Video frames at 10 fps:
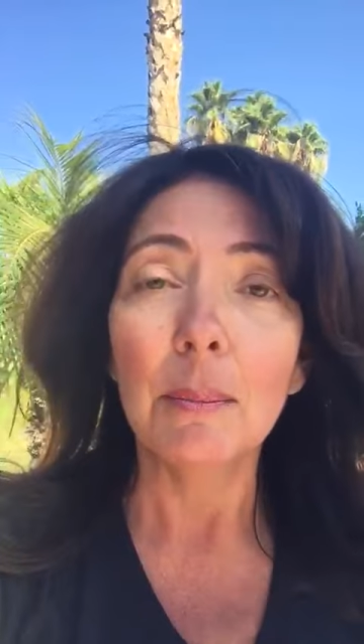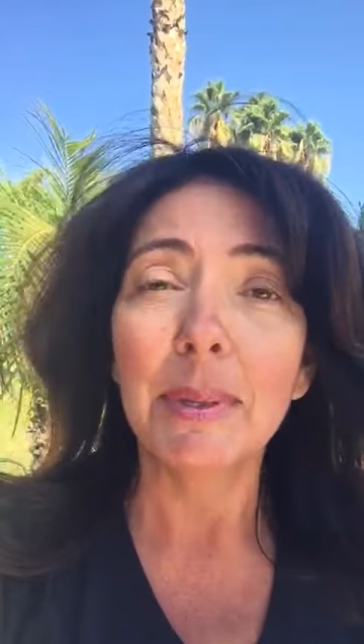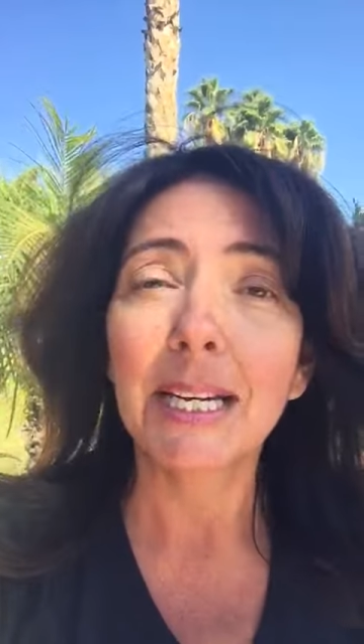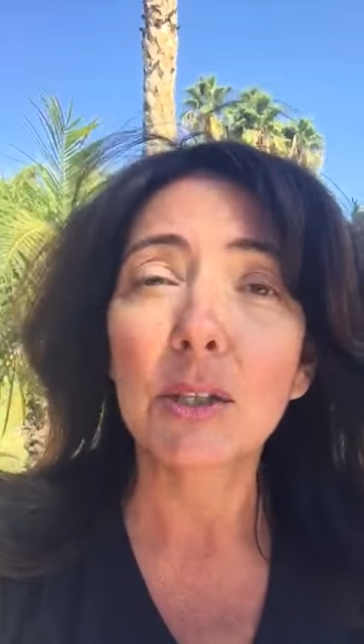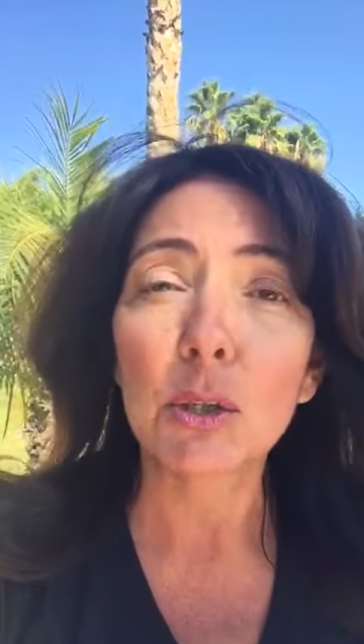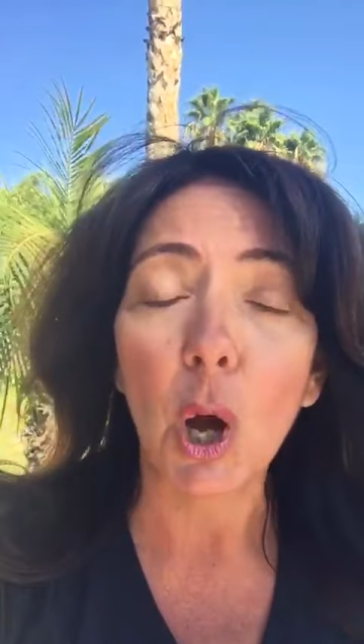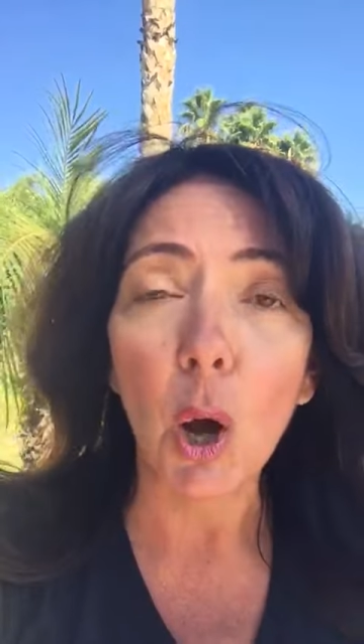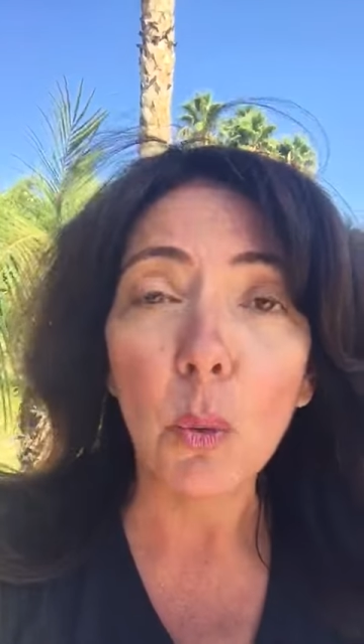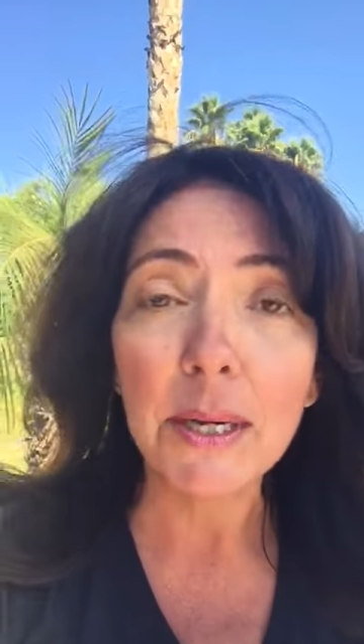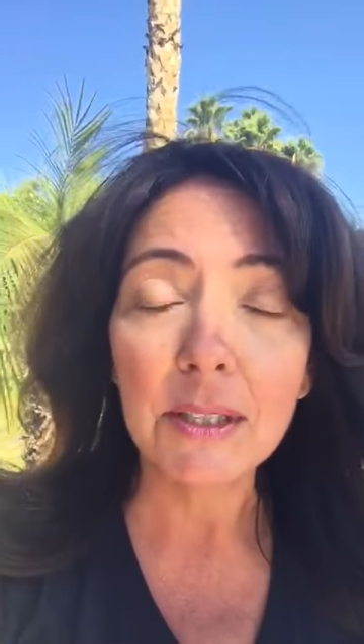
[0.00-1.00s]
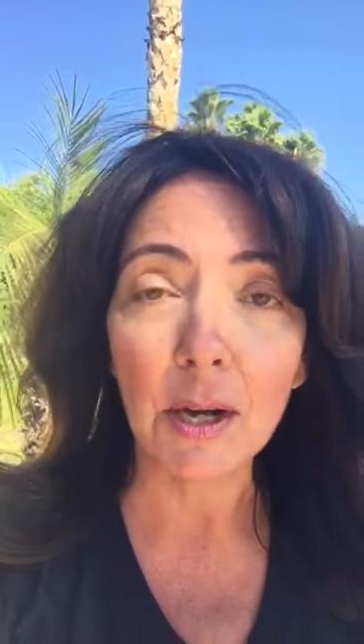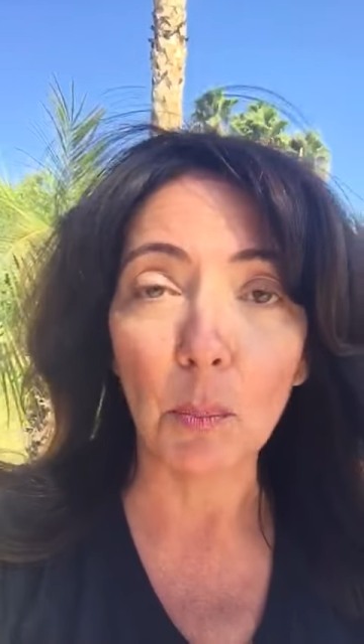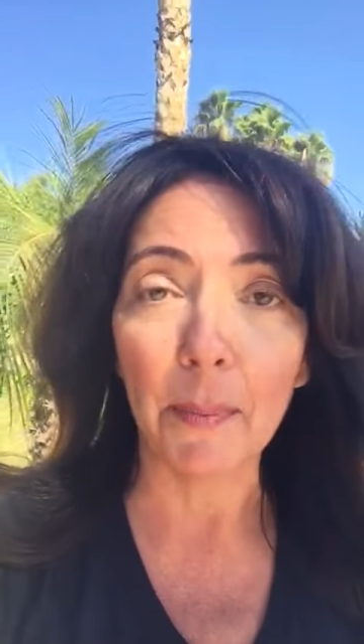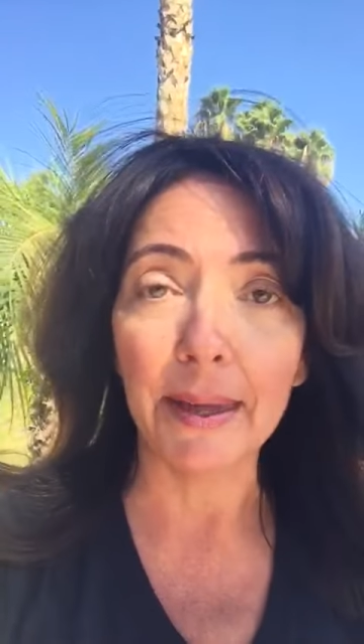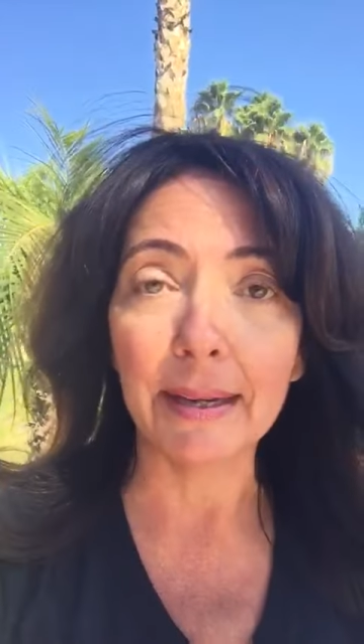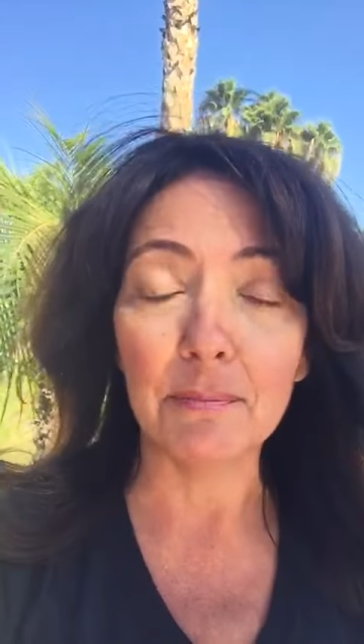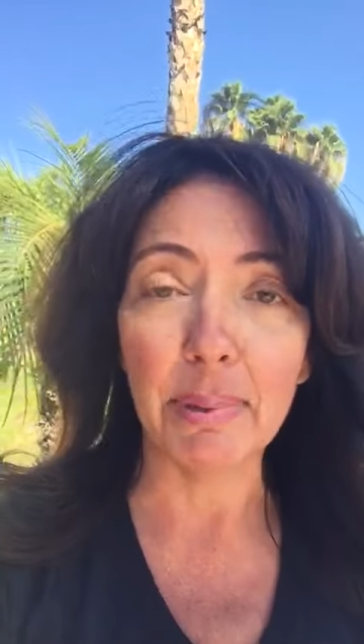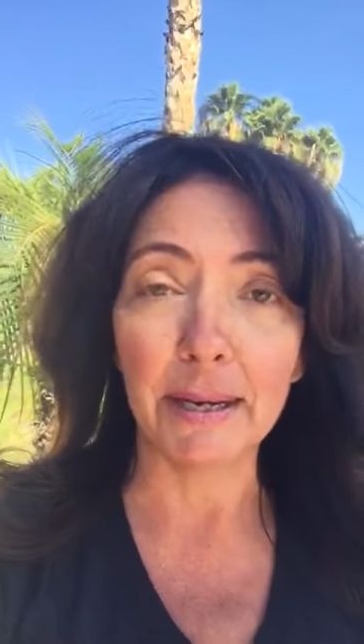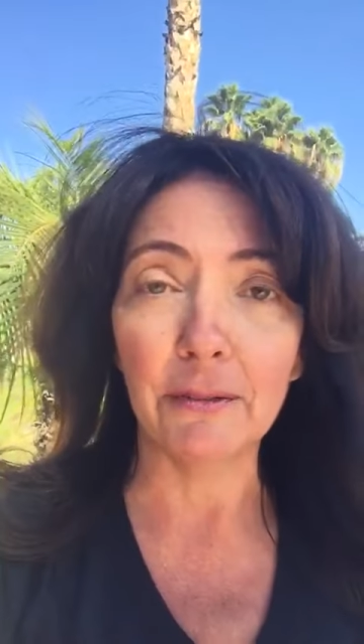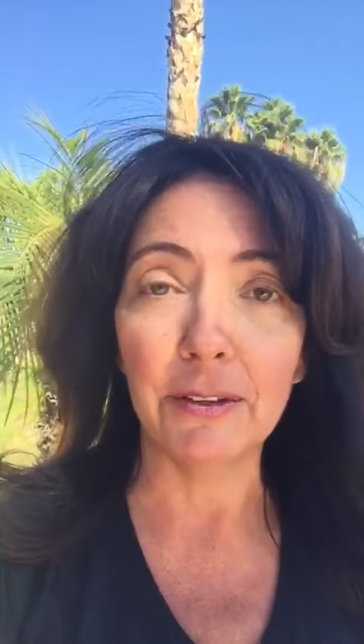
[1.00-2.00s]
because there's always someone that can
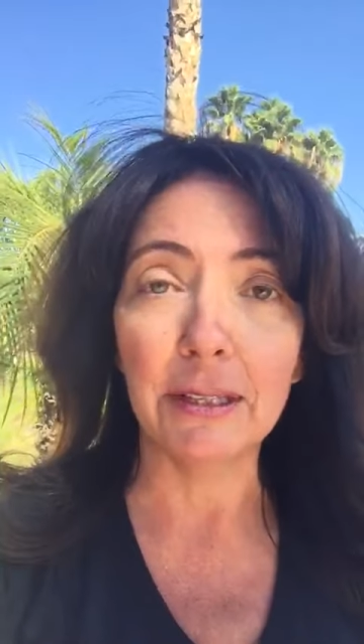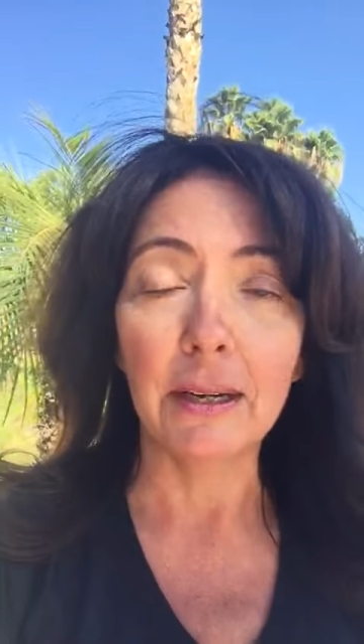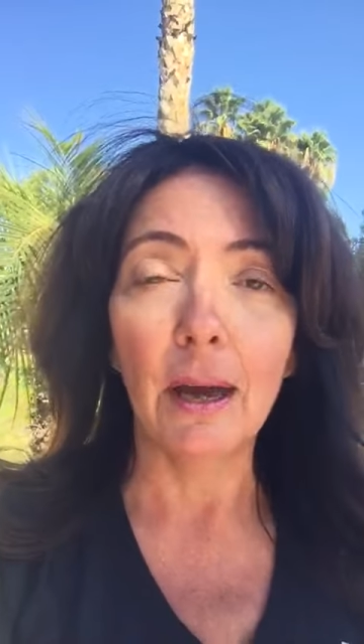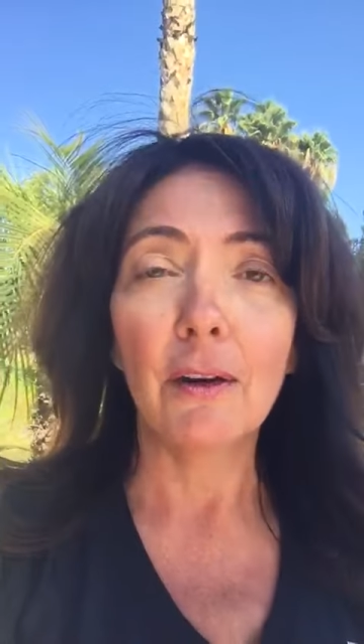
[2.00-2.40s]
benefit